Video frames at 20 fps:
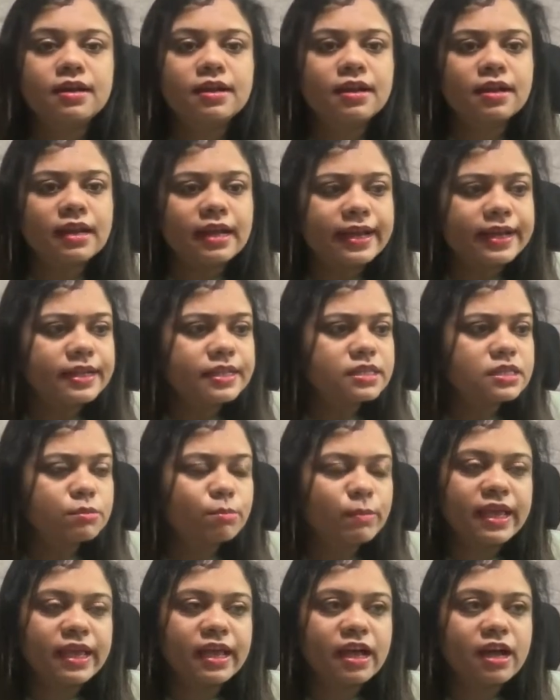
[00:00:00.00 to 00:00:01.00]
Clients
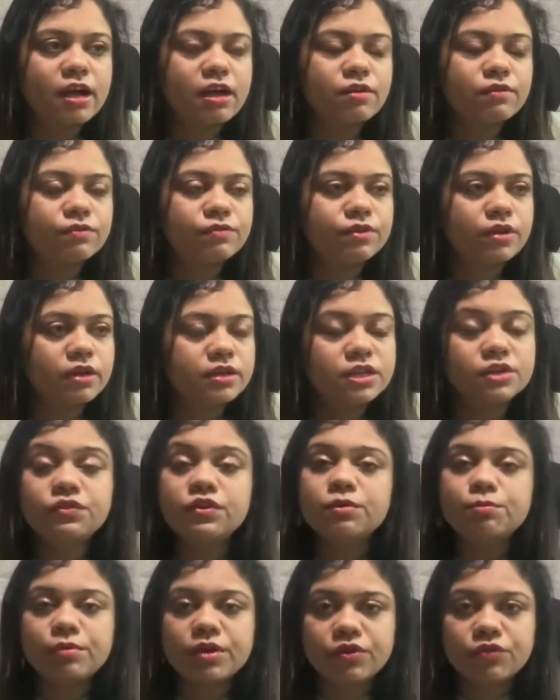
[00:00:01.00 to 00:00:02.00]
have
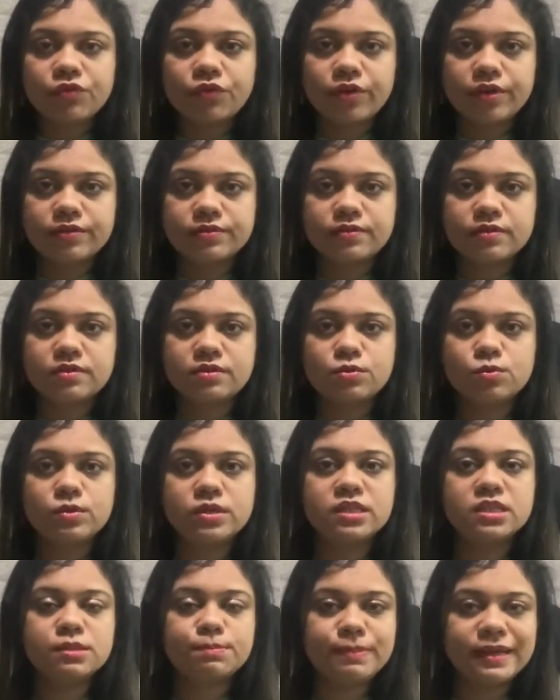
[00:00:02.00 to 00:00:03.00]
different preferences
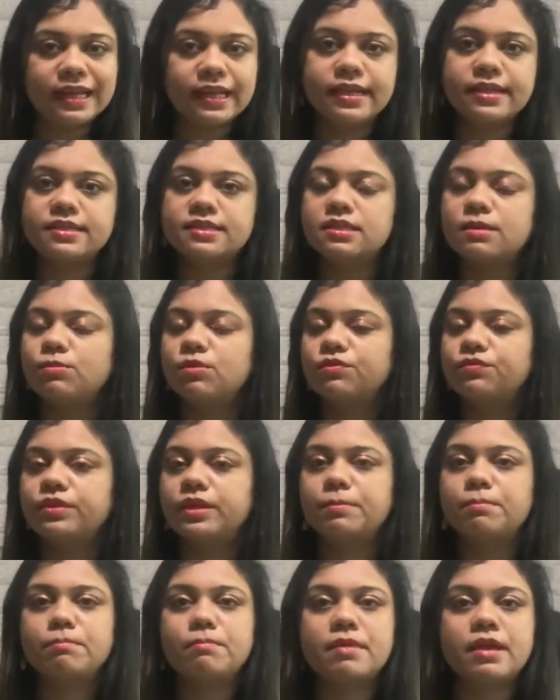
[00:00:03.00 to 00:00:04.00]
towards spelling. Some of
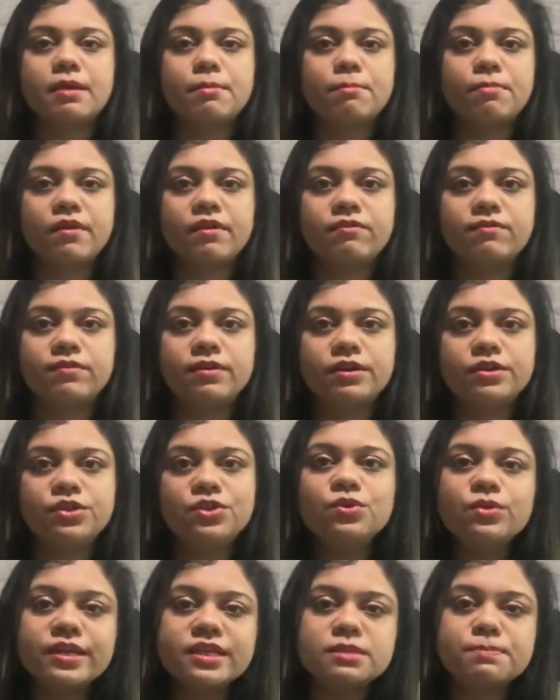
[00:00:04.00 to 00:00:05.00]
them may prefer
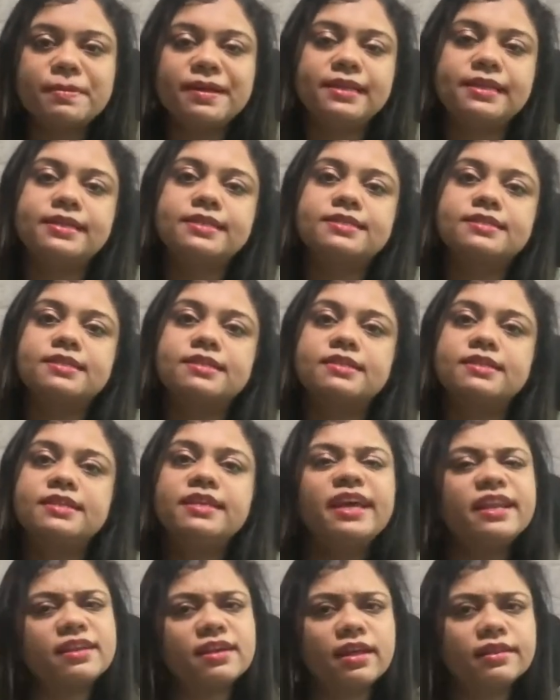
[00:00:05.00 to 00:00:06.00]
UK spellings, and
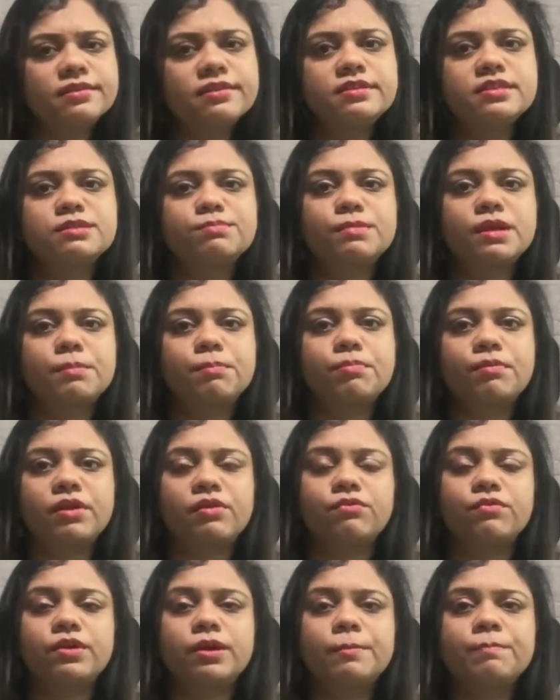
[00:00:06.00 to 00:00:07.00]
yet others may
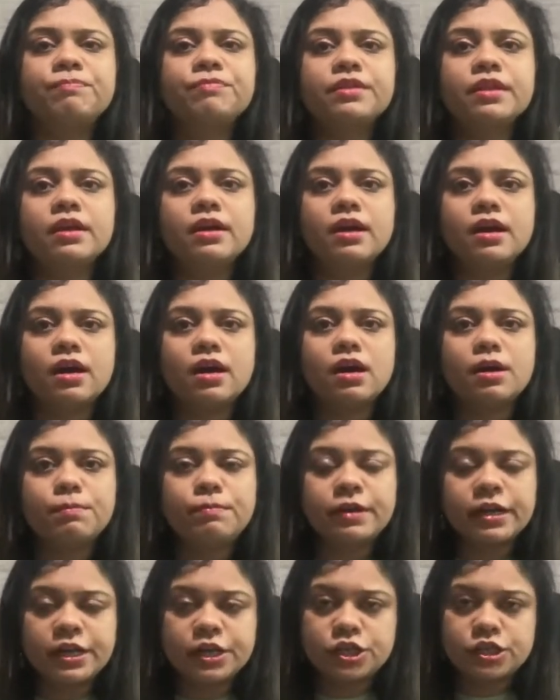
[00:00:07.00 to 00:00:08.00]
prefer
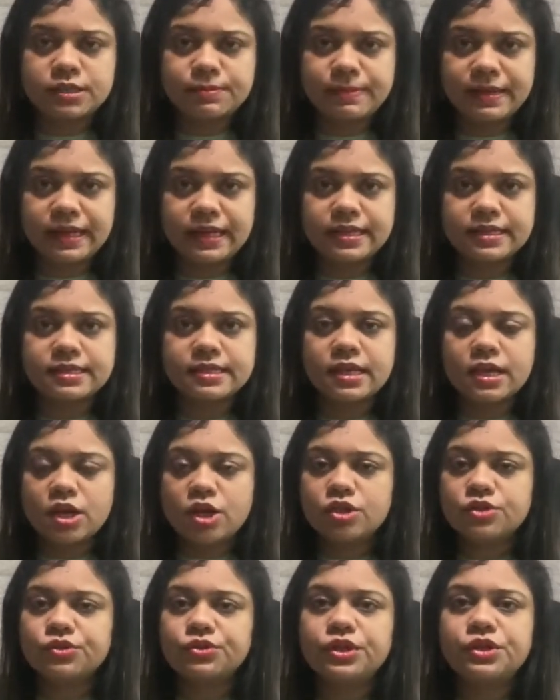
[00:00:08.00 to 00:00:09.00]
British spellings.
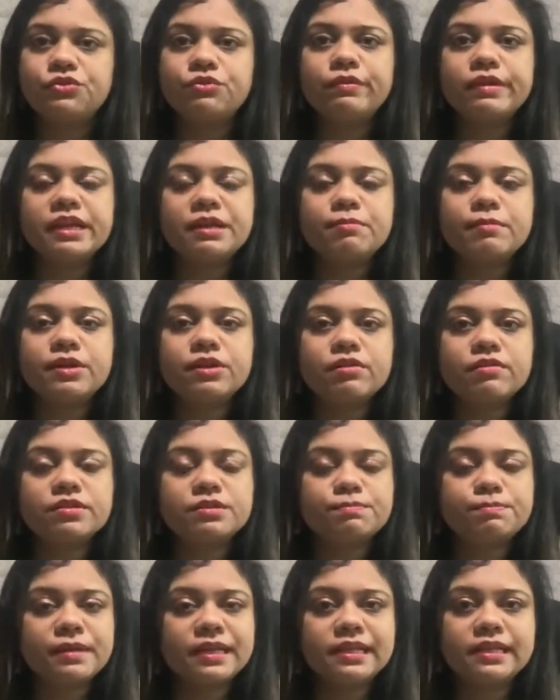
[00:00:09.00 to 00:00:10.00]
So the treatment of
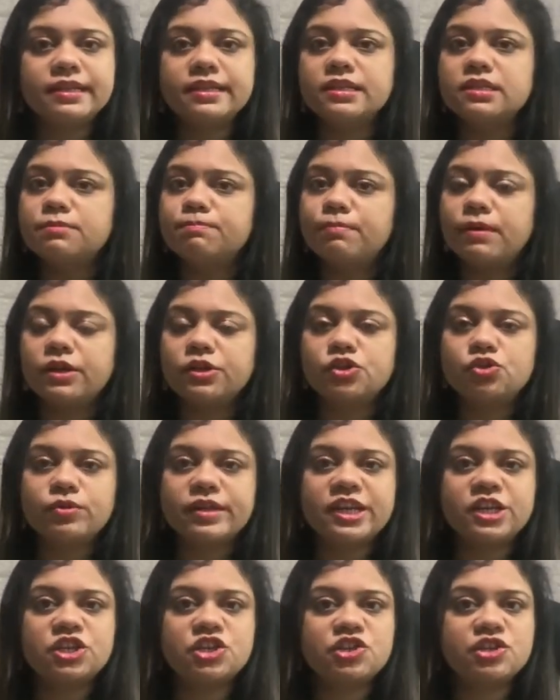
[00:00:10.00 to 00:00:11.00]
spellings,
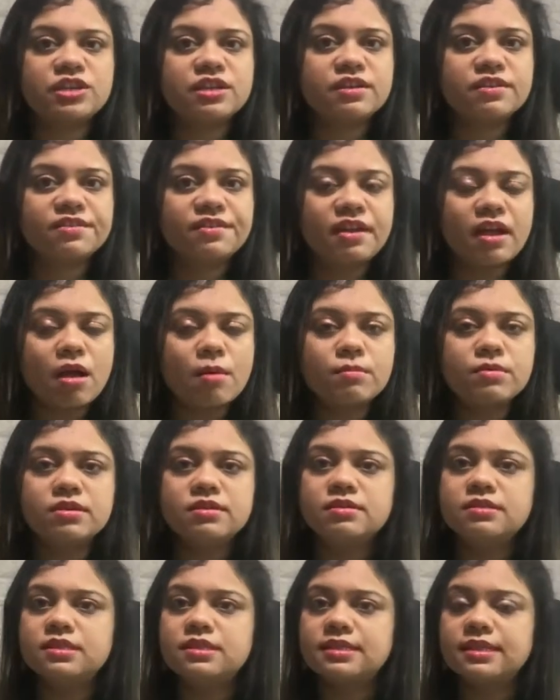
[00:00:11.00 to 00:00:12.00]
punctuation,
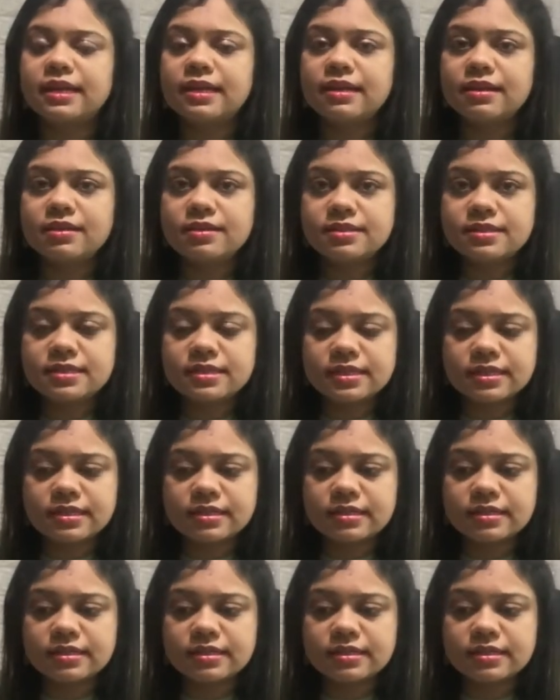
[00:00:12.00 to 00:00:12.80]
grammar, stylistic